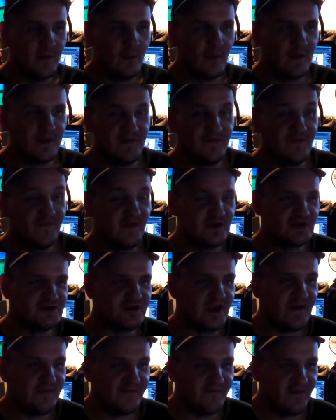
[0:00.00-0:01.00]
What he's
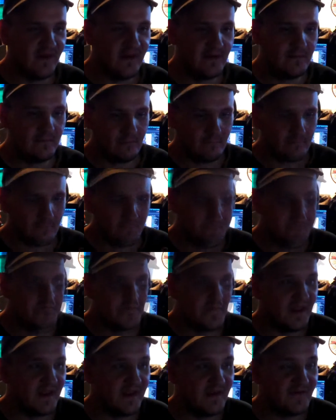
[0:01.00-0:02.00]
suggesting
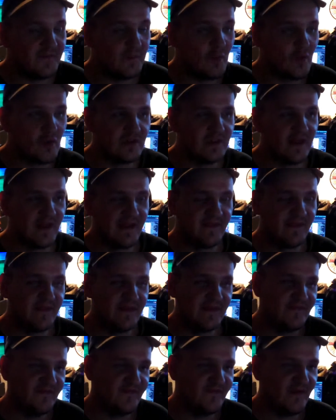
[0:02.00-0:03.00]
is more like
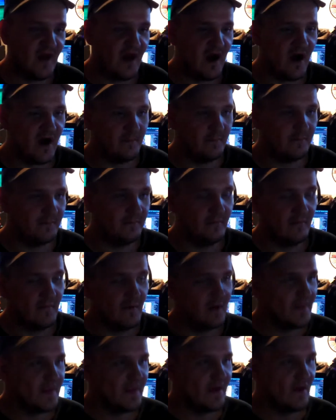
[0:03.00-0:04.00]
this. Um,
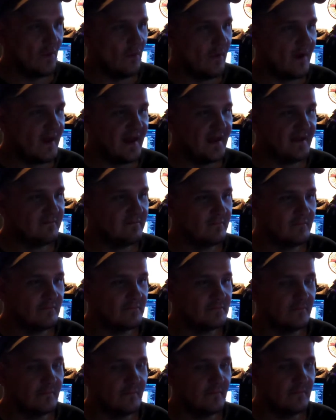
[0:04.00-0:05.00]
when
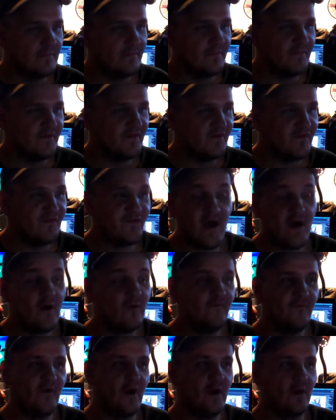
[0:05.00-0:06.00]

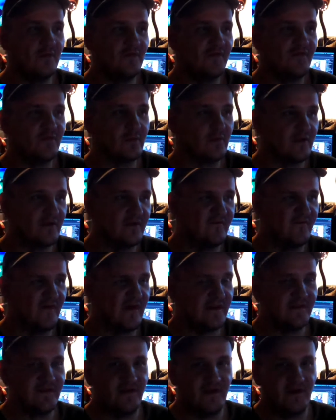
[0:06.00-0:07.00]
cell phones were
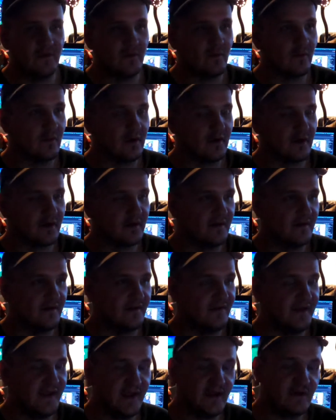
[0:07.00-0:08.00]
invented
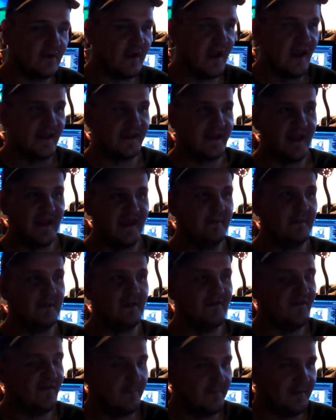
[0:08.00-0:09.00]
or the internet came
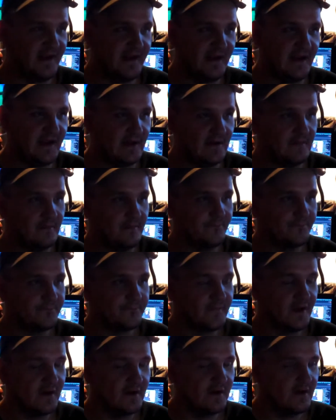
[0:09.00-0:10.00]
into being
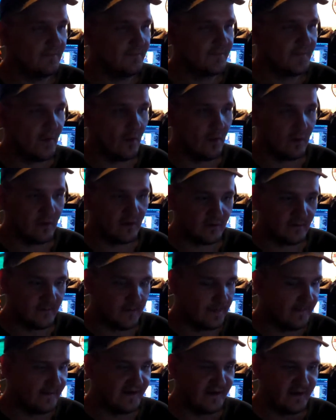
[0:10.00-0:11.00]

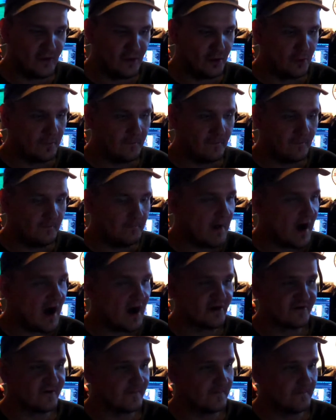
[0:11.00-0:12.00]
or you know
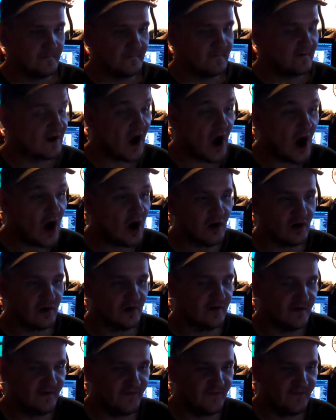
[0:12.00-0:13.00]
modern
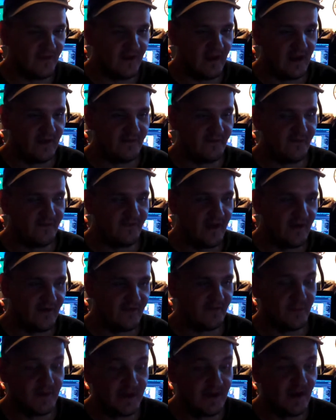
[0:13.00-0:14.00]
cars as
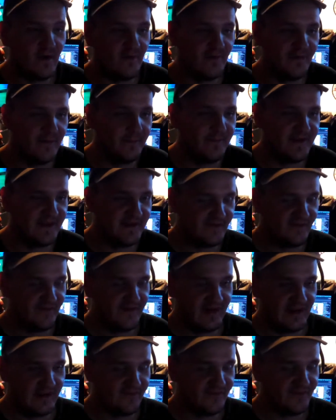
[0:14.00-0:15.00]
as we know them these
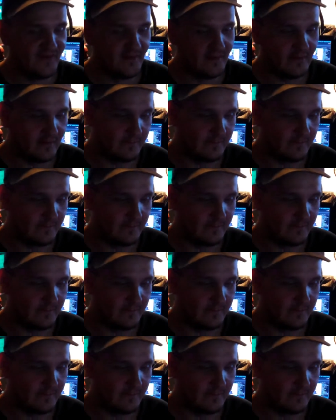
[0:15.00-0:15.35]
days